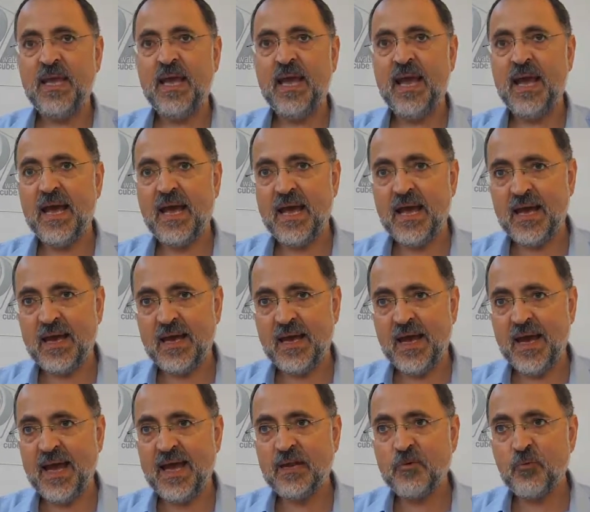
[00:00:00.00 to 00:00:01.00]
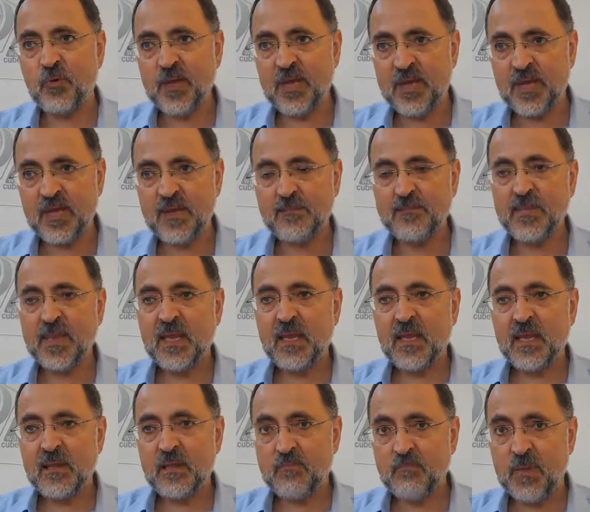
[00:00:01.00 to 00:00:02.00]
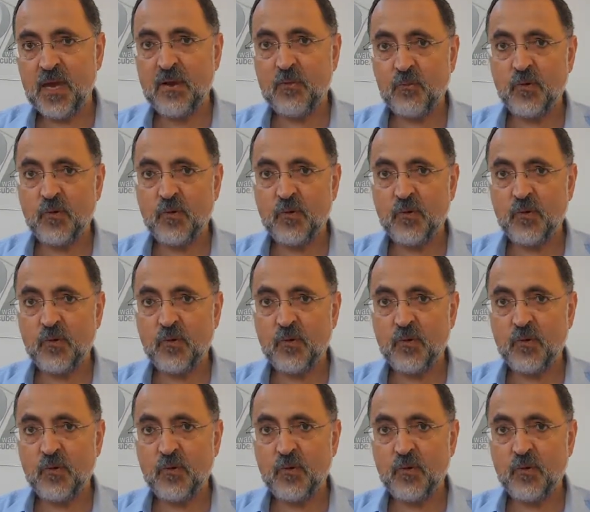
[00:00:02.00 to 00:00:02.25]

uh, and we but